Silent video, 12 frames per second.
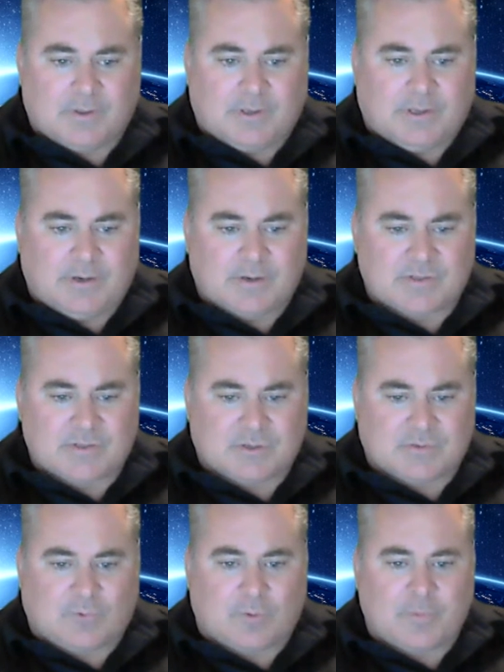in here.
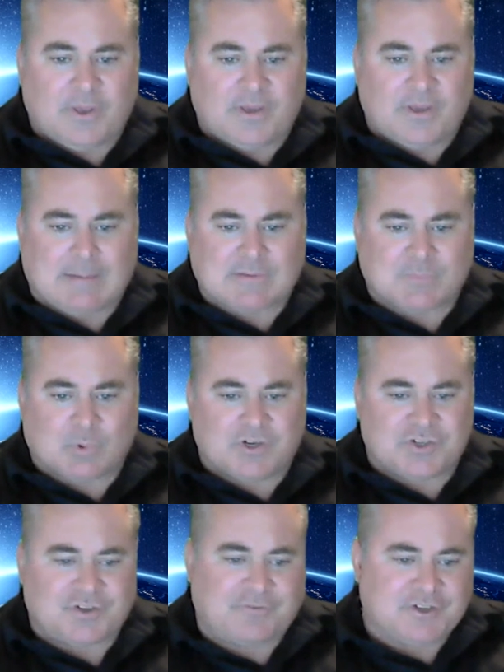So 4 million times more
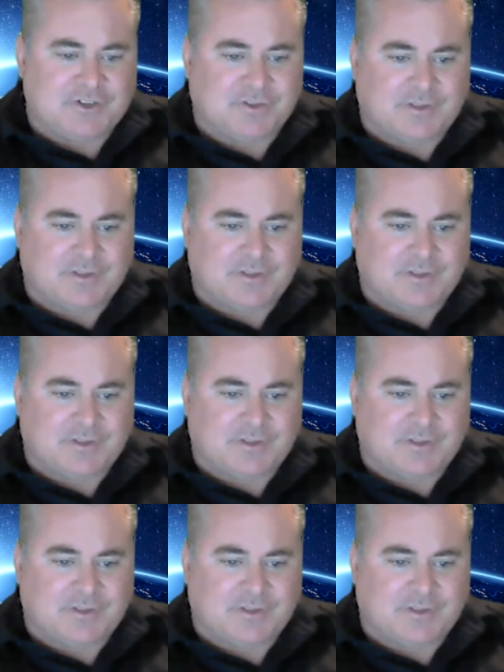energy efficient.